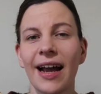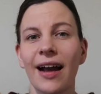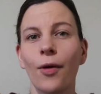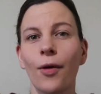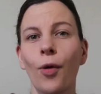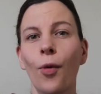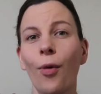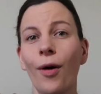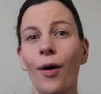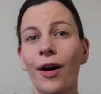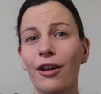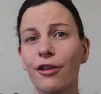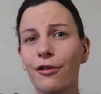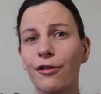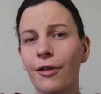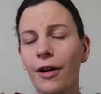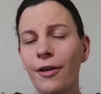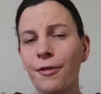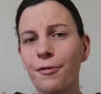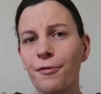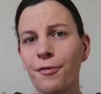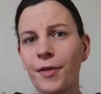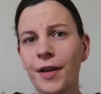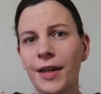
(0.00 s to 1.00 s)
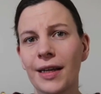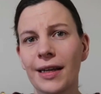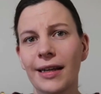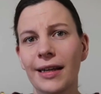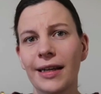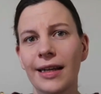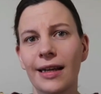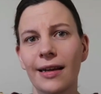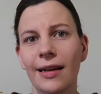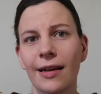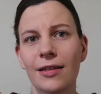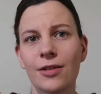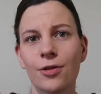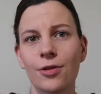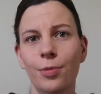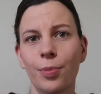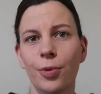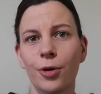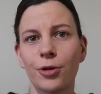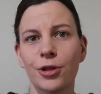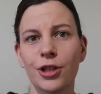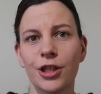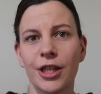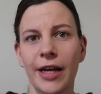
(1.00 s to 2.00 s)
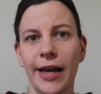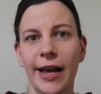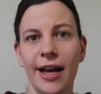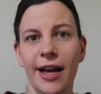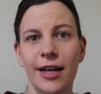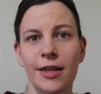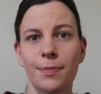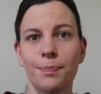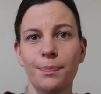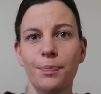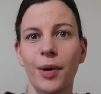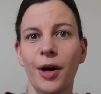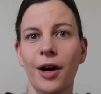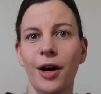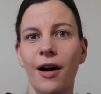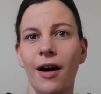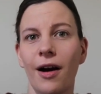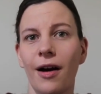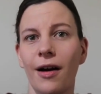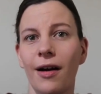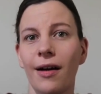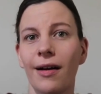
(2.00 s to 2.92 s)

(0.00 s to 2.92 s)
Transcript: Quite a fiddly little project, but